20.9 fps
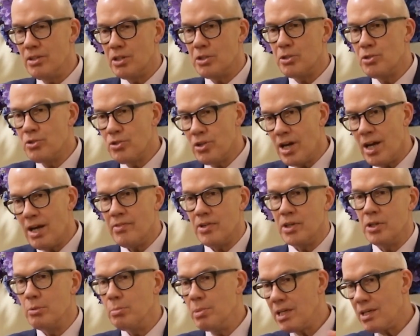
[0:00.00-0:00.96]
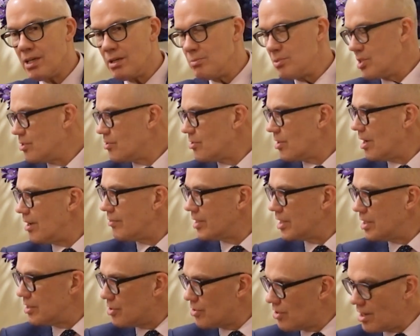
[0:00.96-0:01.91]
good driver who becomes a driving
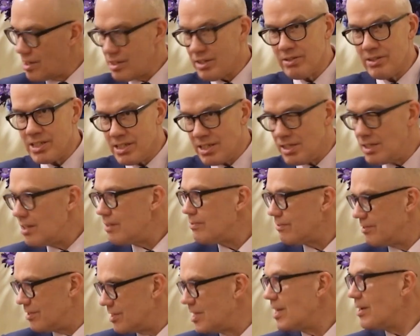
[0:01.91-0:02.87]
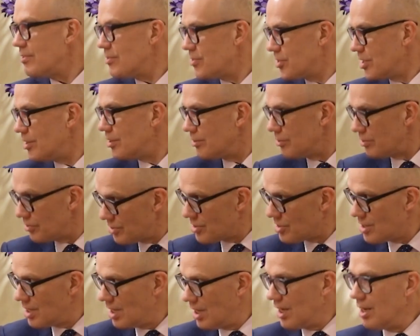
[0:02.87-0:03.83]
instructor, it's a different set of skills.